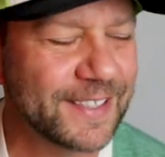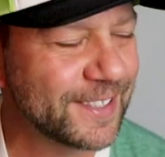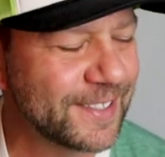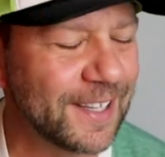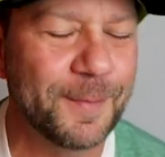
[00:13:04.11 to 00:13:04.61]

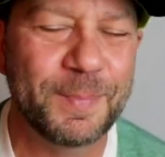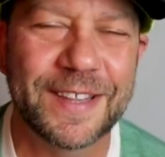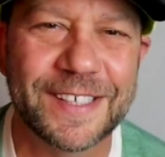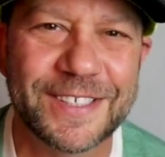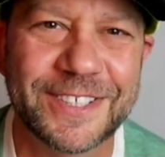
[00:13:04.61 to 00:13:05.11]

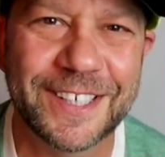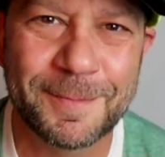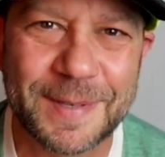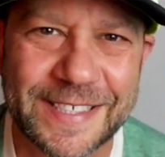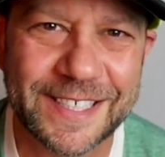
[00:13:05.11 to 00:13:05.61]
Stump the
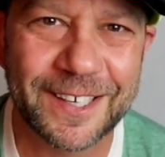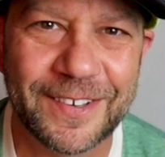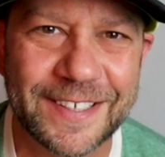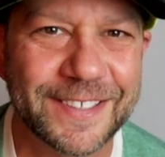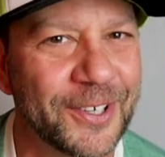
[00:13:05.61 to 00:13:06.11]
Chump
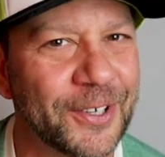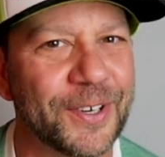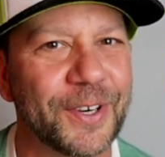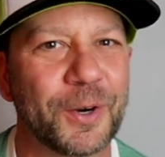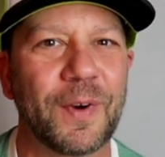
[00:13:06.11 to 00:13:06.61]
series
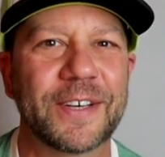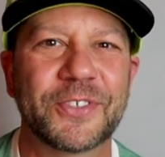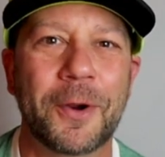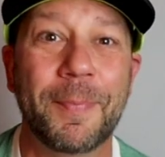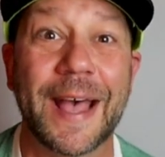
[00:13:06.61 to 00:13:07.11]
on
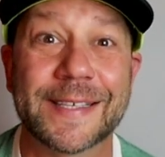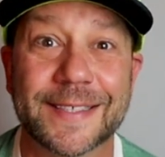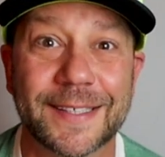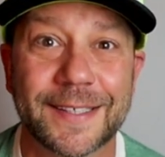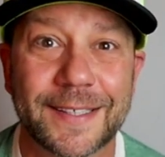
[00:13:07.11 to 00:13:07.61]
Retro
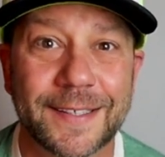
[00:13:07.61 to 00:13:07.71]
Bassin.